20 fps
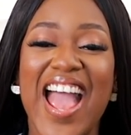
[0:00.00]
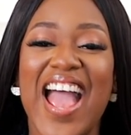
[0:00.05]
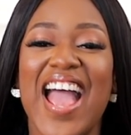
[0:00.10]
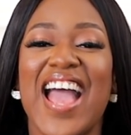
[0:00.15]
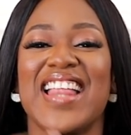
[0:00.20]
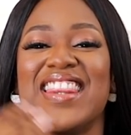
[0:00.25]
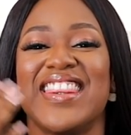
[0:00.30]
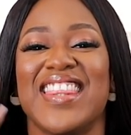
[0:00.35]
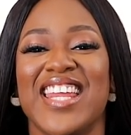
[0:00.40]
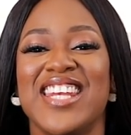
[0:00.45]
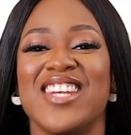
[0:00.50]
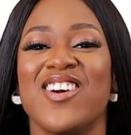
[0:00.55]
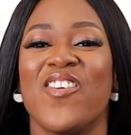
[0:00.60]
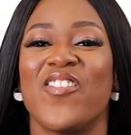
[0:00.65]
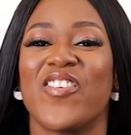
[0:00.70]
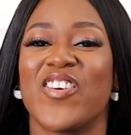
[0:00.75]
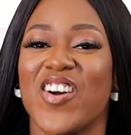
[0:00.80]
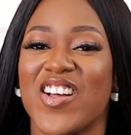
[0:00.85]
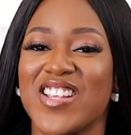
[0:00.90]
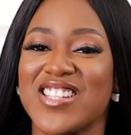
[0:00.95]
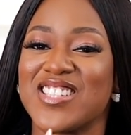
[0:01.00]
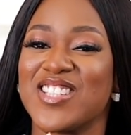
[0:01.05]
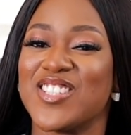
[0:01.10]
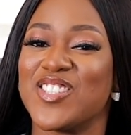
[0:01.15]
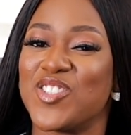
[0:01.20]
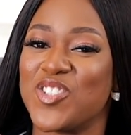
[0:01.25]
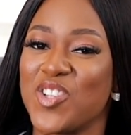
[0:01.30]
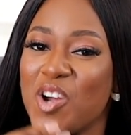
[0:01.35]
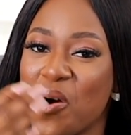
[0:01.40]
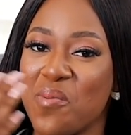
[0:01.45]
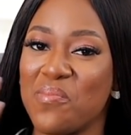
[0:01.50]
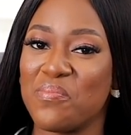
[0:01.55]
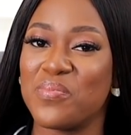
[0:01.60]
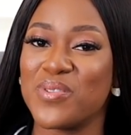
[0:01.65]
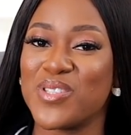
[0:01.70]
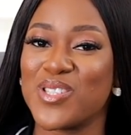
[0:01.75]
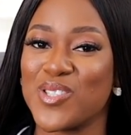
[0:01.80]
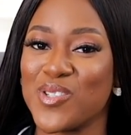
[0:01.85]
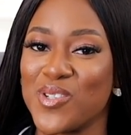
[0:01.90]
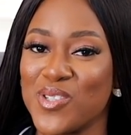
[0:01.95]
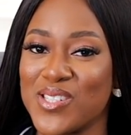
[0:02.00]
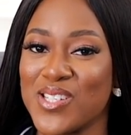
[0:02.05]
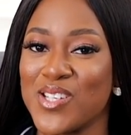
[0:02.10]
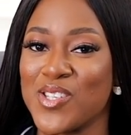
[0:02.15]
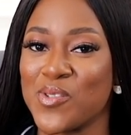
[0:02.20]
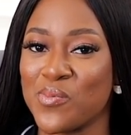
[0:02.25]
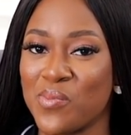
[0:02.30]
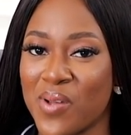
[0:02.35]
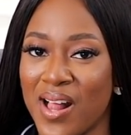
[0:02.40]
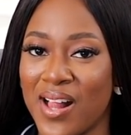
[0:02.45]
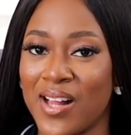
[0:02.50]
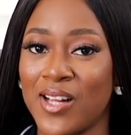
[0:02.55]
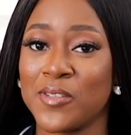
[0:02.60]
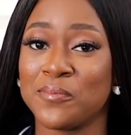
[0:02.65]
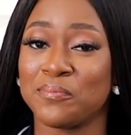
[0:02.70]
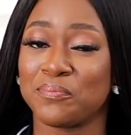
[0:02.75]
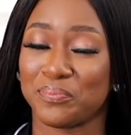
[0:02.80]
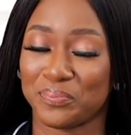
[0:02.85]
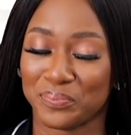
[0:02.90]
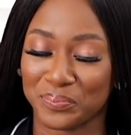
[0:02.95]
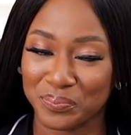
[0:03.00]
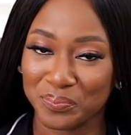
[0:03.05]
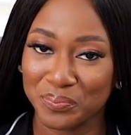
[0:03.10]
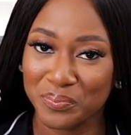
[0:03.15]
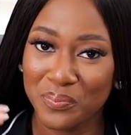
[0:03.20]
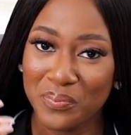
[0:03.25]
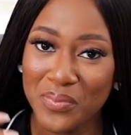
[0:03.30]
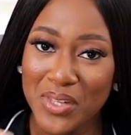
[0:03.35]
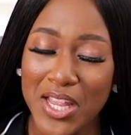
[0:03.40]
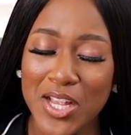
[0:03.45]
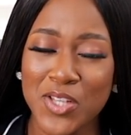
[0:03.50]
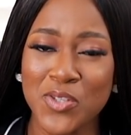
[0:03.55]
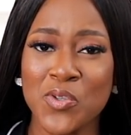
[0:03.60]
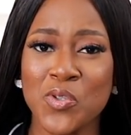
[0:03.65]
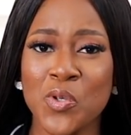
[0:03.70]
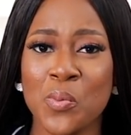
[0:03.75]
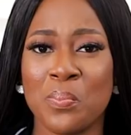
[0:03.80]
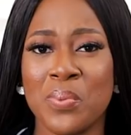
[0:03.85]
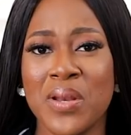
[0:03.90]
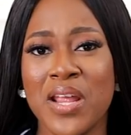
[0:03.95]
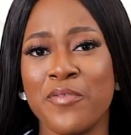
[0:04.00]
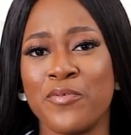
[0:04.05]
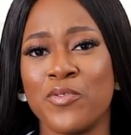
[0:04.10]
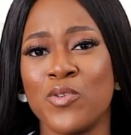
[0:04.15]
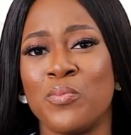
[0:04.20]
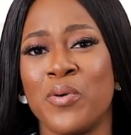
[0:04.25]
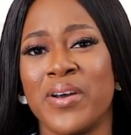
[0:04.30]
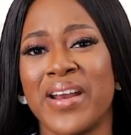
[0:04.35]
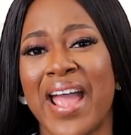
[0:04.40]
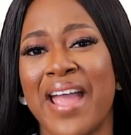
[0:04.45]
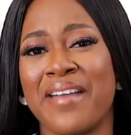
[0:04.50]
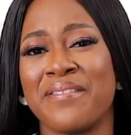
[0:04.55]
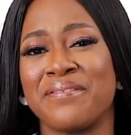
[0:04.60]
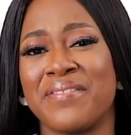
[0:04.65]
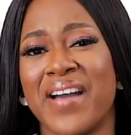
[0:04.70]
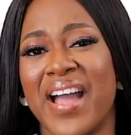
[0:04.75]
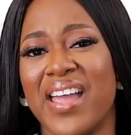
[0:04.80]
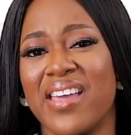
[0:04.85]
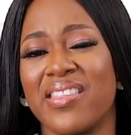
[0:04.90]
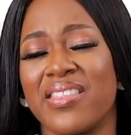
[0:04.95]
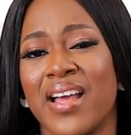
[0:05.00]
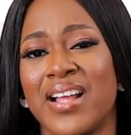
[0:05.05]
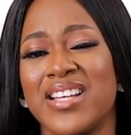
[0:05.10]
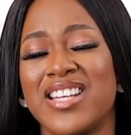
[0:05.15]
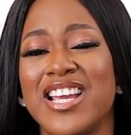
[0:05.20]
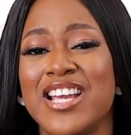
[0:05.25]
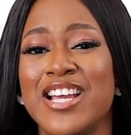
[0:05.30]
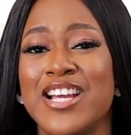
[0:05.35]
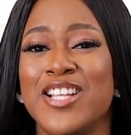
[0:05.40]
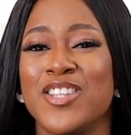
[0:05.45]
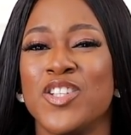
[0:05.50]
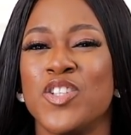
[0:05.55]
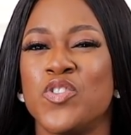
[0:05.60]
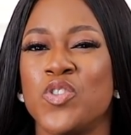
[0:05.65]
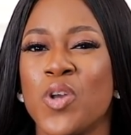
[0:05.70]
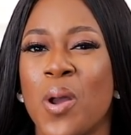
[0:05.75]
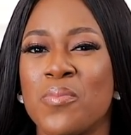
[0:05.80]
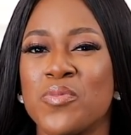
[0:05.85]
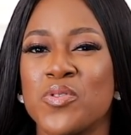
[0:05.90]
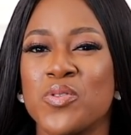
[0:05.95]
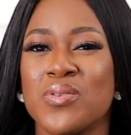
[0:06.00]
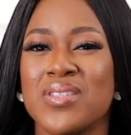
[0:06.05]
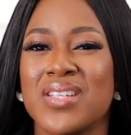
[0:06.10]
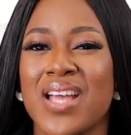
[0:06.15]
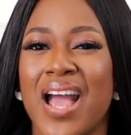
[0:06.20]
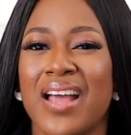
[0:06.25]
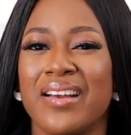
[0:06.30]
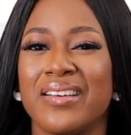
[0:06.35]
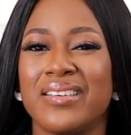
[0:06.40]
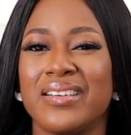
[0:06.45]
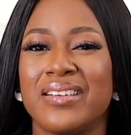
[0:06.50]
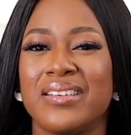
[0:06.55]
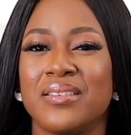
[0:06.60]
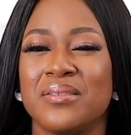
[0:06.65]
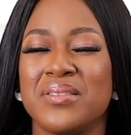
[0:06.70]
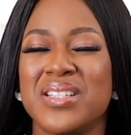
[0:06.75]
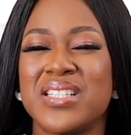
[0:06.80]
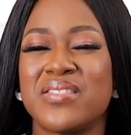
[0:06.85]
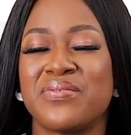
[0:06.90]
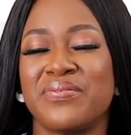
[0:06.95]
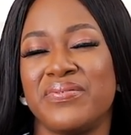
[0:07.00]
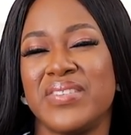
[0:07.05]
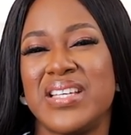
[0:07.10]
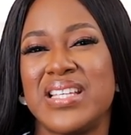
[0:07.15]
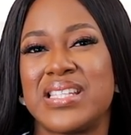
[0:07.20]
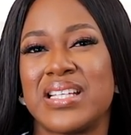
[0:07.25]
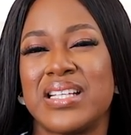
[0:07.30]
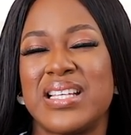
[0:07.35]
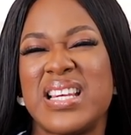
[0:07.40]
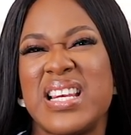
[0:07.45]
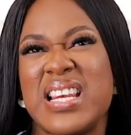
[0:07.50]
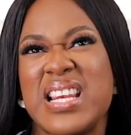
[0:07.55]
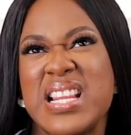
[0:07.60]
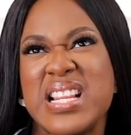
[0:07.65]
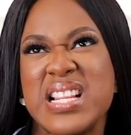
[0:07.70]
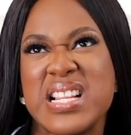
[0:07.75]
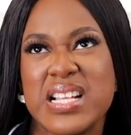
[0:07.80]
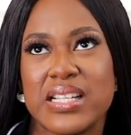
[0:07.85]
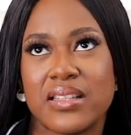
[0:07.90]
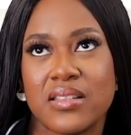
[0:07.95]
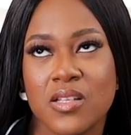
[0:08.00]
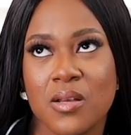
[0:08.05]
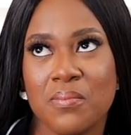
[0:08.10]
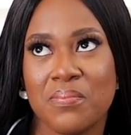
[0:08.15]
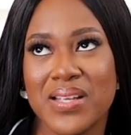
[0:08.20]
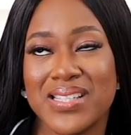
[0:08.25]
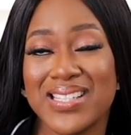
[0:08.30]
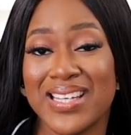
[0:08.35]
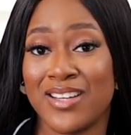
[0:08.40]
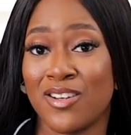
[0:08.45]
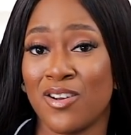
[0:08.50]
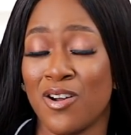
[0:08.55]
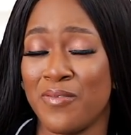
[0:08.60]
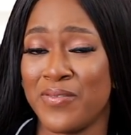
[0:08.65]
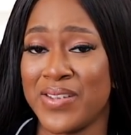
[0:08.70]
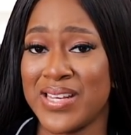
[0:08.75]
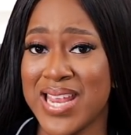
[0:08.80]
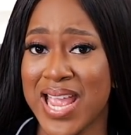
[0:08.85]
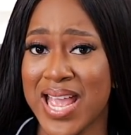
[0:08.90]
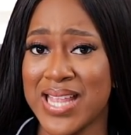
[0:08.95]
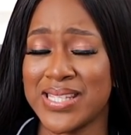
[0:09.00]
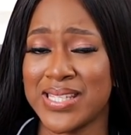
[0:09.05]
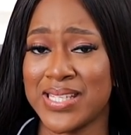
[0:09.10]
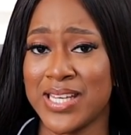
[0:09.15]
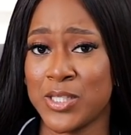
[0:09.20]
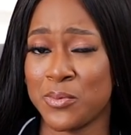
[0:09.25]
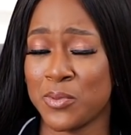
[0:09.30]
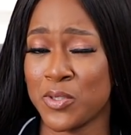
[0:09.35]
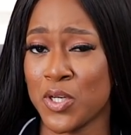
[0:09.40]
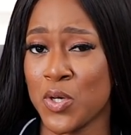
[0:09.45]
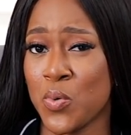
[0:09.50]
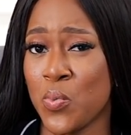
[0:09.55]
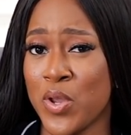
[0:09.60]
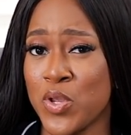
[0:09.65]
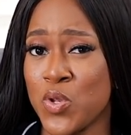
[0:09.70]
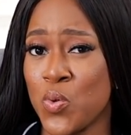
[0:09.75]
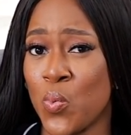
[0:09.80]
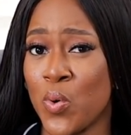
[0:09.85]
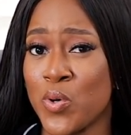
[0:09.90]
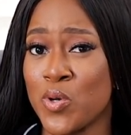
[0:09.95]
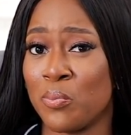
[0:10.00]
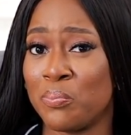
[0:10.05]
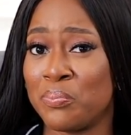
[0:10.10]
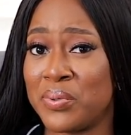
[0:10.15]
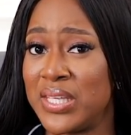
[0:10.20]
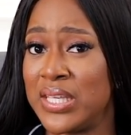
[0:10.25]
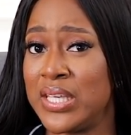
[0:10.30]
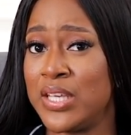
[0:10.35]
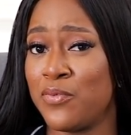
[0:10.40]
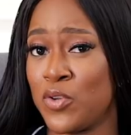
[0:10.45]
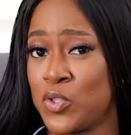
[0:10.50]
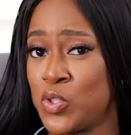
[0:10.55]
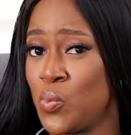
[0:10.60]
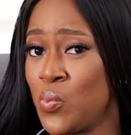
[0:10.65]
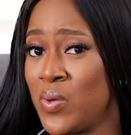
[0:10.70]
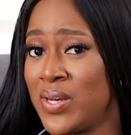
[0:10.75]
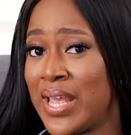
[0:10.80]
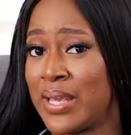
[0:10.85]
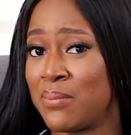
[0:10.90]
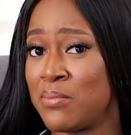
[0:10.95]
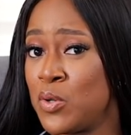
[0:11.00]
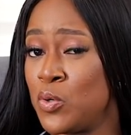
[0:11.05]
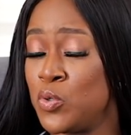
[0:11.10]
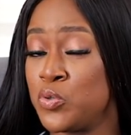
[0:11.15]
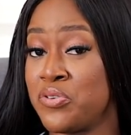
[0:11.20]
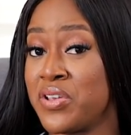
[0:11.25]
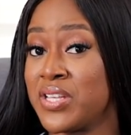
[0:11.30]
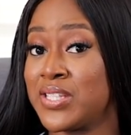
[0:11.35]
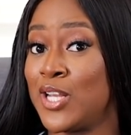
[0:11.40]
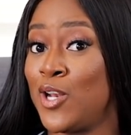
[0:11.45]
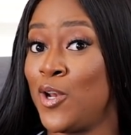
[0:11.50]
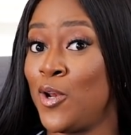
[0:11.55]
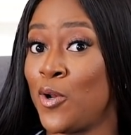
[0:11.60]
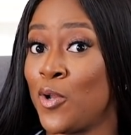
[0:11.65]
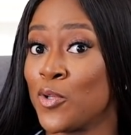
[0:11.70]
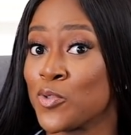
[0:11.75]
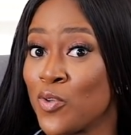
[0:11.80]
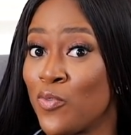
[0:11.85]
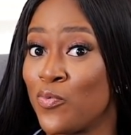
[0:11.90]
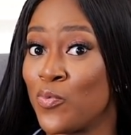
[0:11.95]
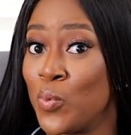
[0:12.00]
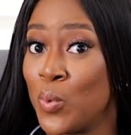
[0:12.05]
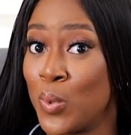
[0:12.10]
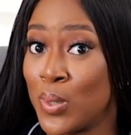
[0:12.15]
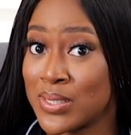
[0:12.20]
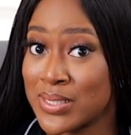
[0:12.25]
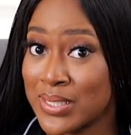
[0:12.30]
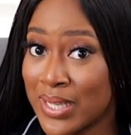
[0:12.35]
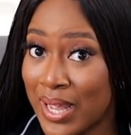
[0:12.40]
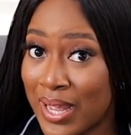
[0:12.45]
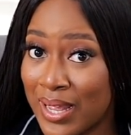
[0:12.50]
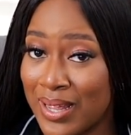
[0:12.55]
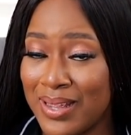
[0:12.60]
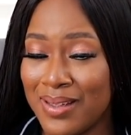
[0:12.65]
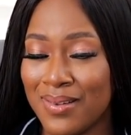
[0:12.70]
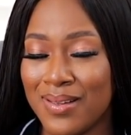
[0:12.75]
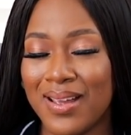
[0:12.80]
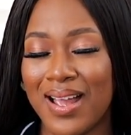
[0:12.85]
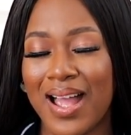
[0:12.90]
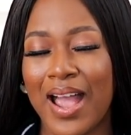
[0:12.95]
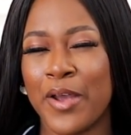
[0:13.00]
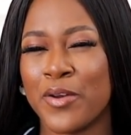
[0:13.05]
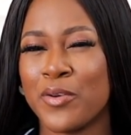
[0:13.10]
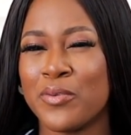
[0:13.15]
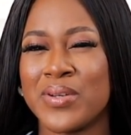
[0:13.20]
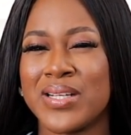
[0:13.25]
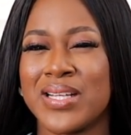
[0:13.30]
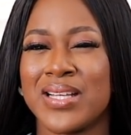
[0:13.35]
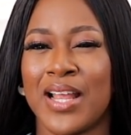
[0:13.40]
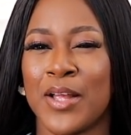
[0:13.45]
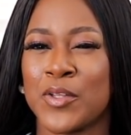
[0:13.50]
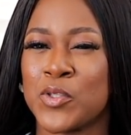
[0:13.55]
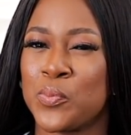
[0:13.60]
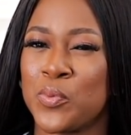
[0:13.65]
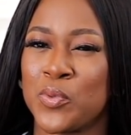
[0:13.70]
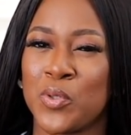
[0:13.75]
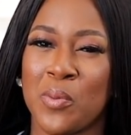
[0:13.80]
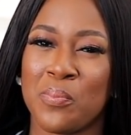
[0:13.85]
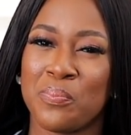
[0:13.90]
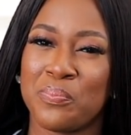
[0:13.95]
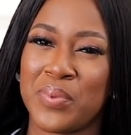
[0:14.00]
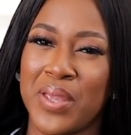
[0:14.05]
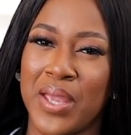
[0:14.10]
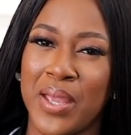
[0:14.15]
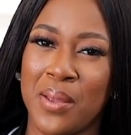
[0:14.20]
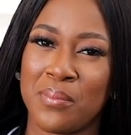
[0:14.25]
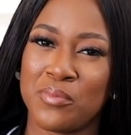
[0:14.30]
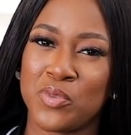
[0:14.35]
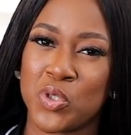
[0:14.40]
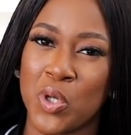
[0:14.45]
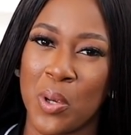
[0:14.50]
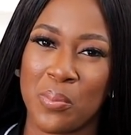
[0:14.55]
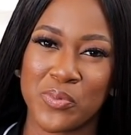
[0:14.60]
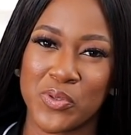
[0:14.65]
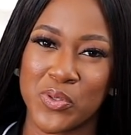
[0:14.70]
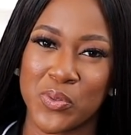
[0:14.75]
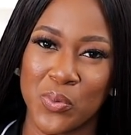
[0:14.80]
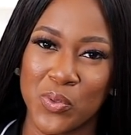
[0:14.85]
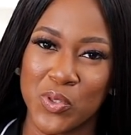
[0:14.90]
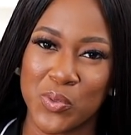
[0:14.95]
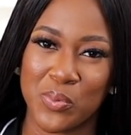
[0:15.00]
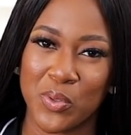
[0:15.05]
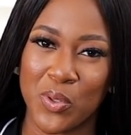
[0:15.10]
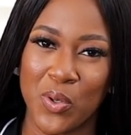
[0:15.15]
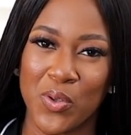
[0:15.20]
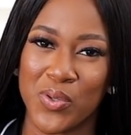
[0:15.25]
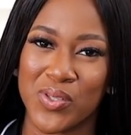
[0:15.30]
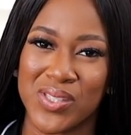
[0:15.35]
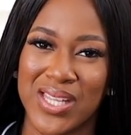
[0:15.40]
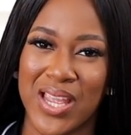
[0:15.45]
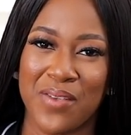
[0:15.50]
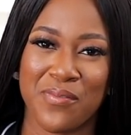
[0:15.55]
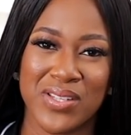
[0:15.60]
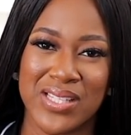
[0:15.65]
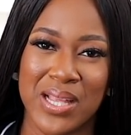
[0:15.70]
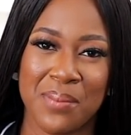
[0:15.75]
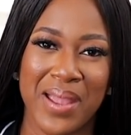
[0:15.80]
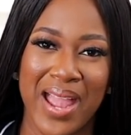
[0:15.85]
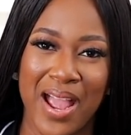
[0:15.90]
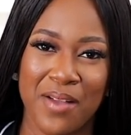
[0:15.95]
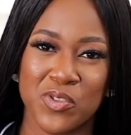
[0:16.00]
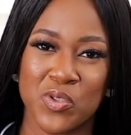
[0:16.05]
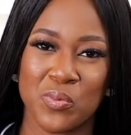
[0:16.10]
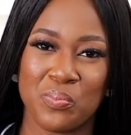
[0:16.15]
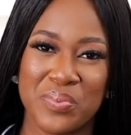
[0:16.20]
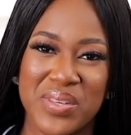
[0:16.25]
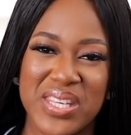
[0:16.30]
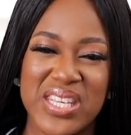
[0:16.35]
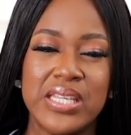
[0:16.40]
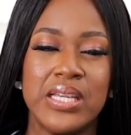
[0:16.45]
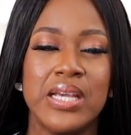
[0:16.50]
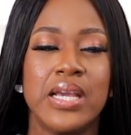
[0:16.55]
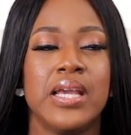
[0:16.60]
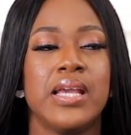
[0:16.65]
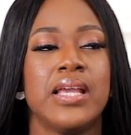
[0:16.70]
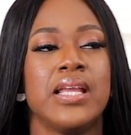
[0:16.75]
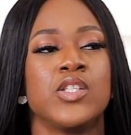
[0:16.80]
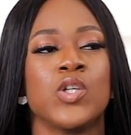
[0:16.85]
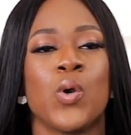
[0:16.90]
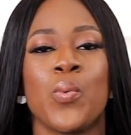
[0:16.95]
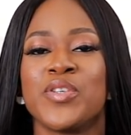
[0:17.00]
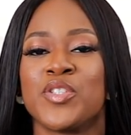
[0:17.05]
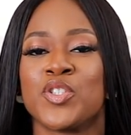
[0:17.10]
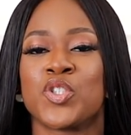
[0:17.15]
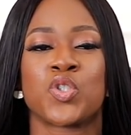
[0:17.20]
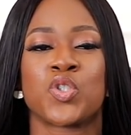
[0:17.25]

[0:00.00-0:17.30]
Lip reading: And then of course the jumpsuit as well, it's also playful, but I find that the jumpsuit kind of it's a little bit inconvenient, and especially when you want to pee. For someone like me who drinks a lot of water, I don't really like to put on jumpsuits because every time I have to pee, it's always a